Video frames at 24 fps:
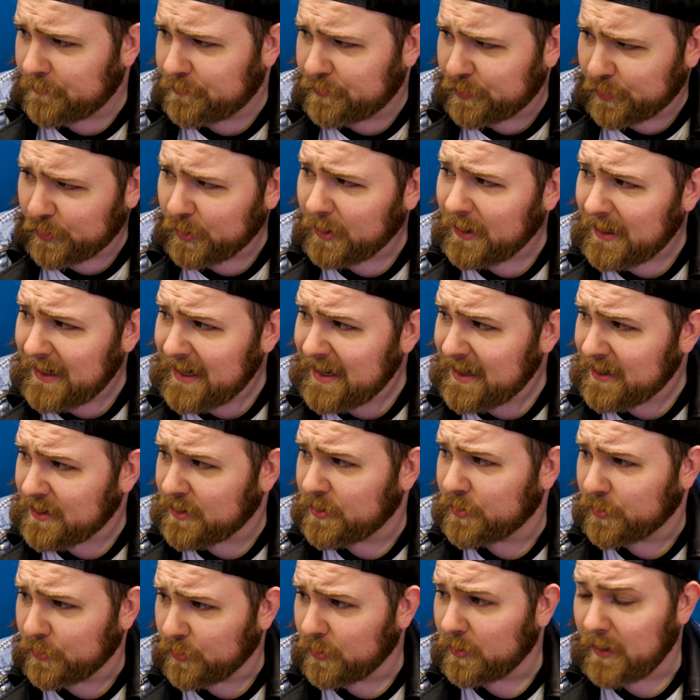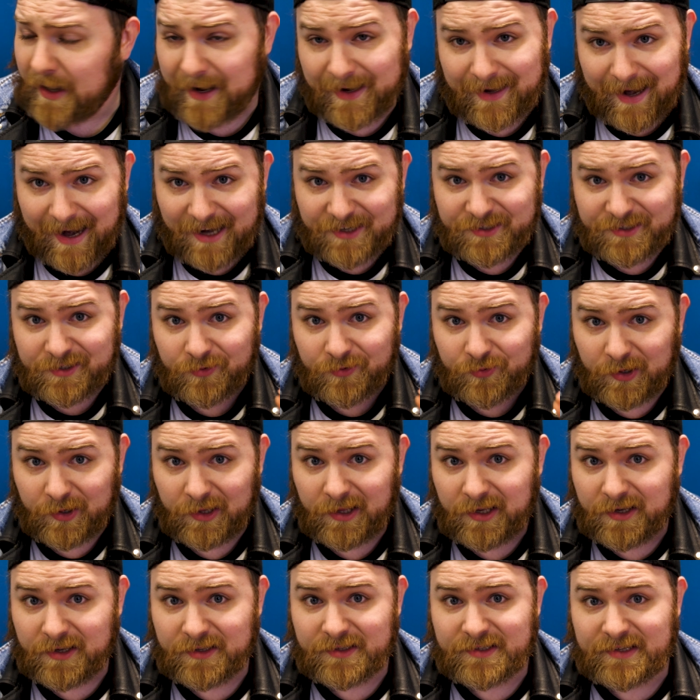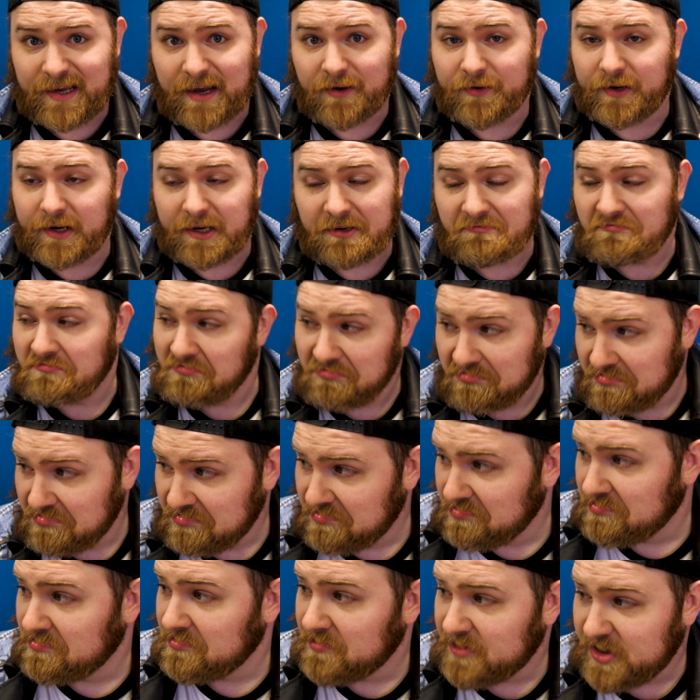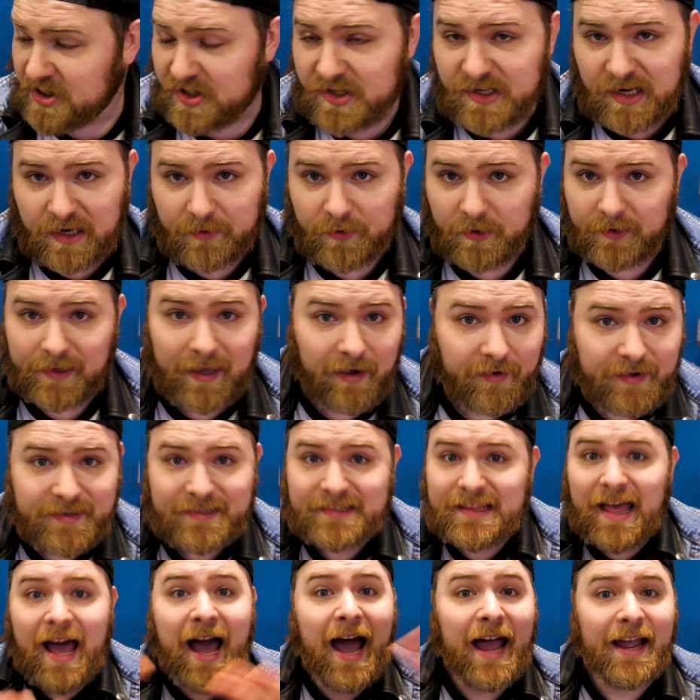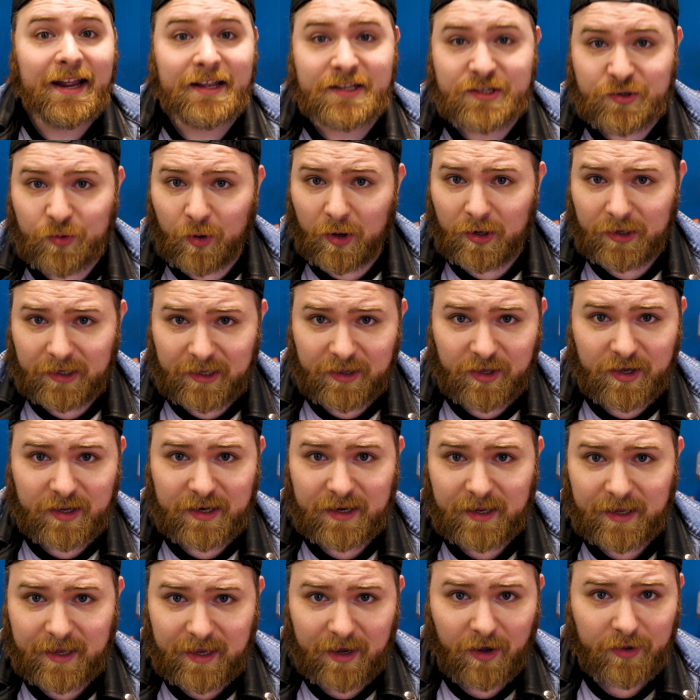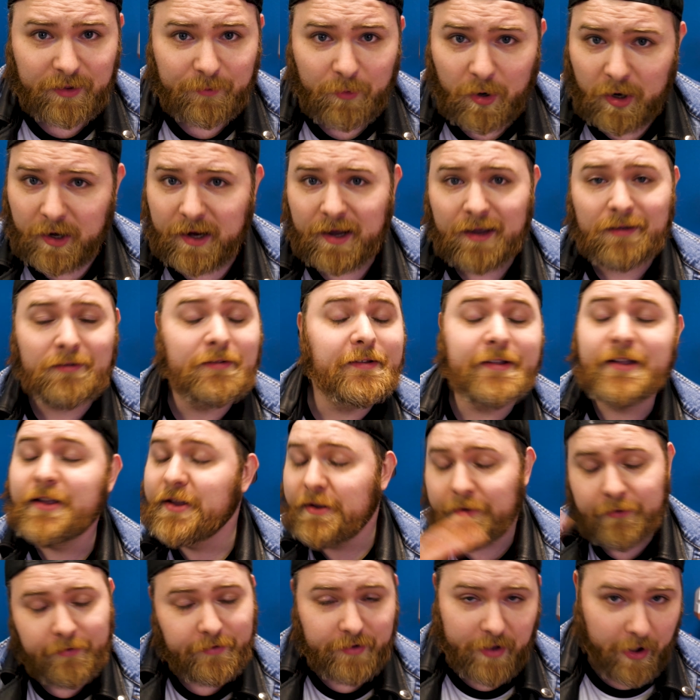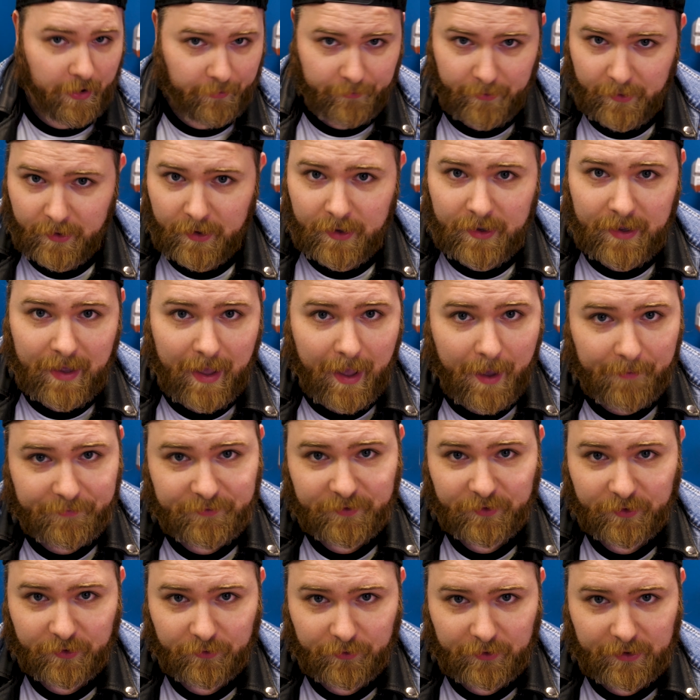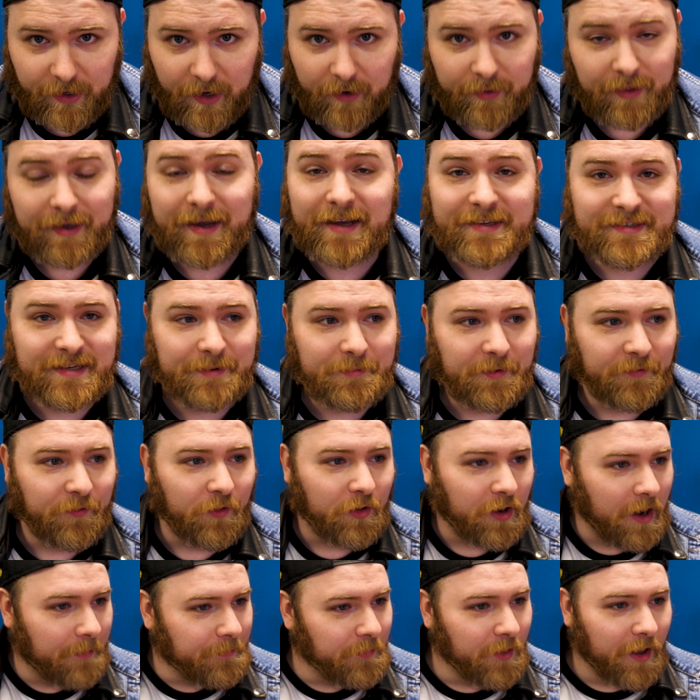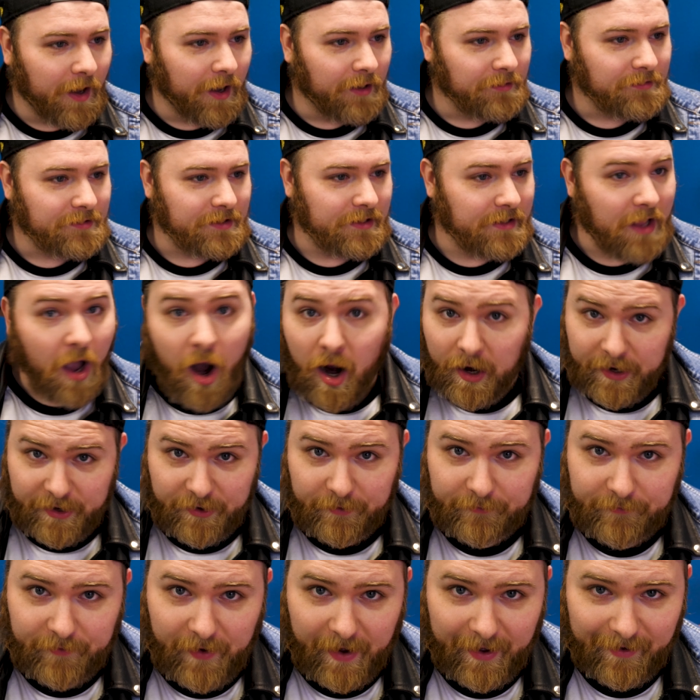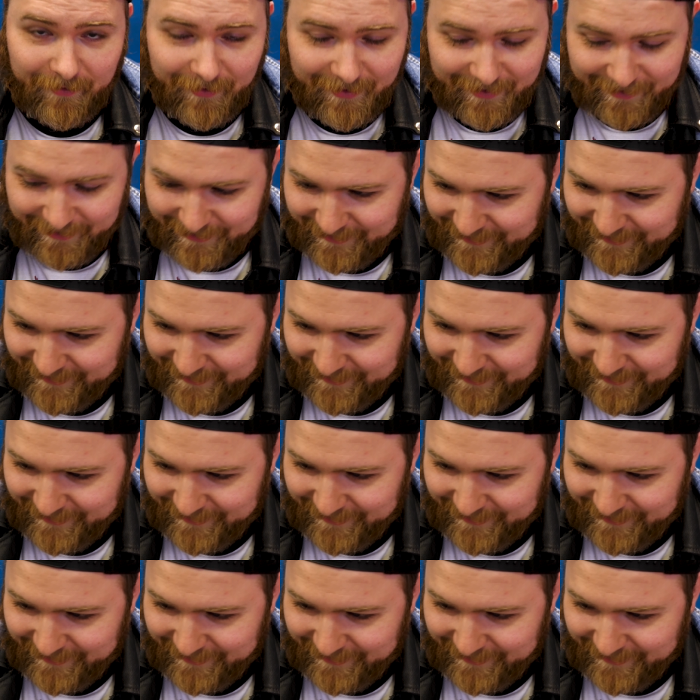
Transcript: pretty cool and actually really good sounding turntable. Now, is the highest quality you can get on the market? No, absolutely not. Like I said before, I'm not an audiophile.